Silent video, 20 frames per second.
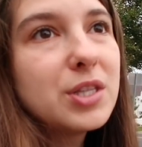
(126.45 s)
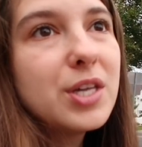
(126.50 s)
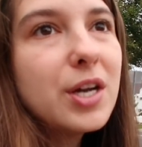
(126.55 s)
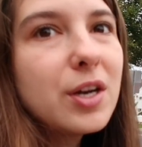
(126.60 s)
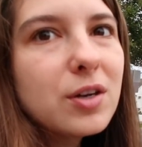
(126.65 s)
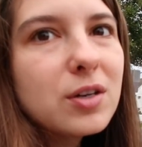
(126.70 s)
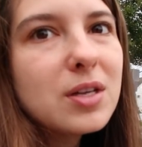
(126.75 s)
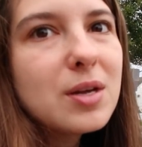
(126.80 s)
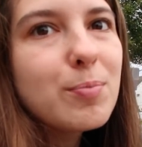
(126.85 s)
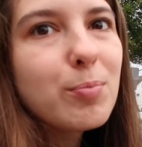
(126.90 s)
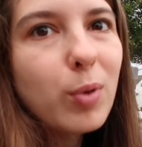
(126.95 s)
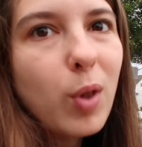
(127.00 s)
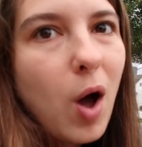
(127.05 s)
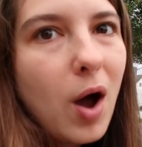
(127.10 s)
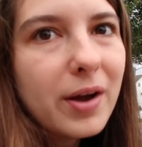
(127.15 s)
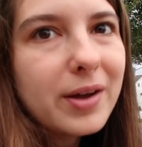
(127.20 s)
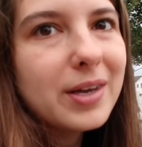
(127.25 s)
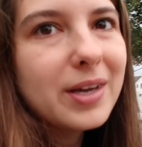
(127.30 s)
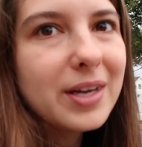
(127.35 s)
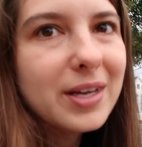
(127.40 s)
literally
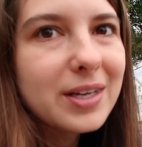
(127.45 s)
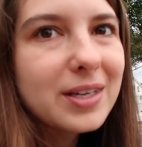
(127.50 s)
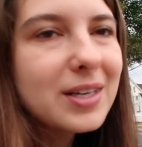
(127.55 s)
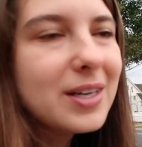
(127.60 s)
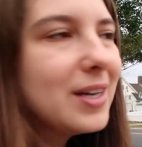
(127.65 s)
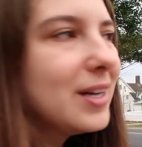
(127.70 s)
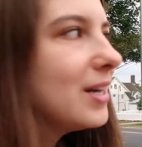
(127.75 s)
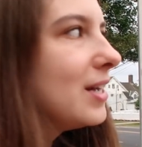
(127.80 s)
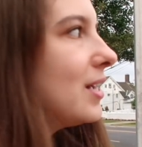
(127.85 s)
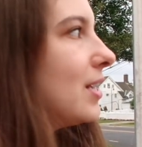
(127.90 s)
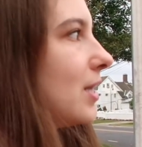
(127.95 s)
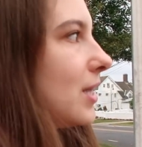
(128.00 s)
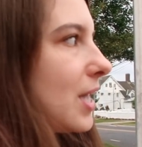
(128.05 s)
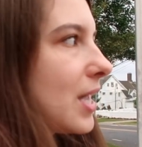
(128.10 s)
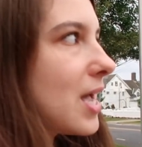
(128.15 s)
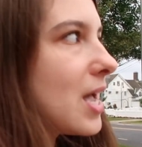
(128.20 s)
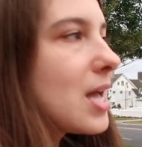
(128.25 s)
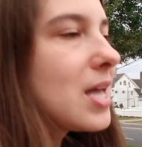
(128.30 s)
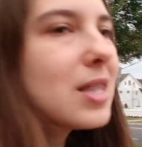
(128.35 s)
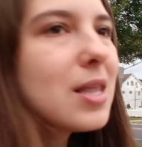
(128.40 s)
blocking,
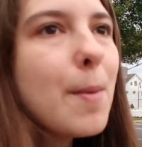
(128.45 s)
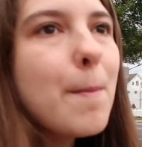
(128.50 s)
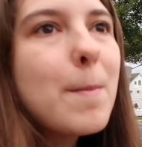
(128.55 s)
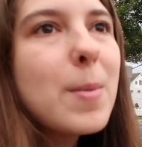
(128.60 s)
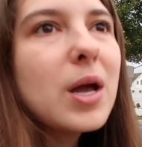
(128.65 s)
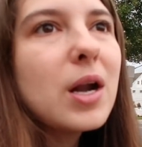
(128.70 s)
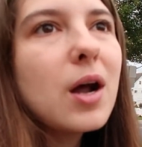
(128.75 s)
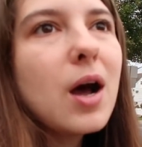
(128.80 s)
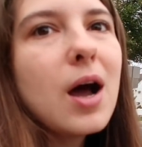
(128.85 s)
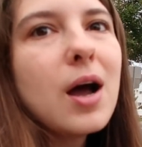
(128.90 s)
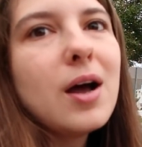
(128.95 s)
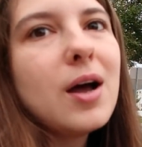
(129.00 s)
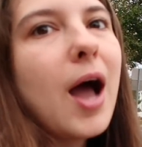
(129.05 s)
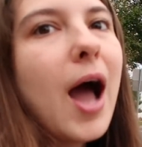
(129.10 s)
like in the middle.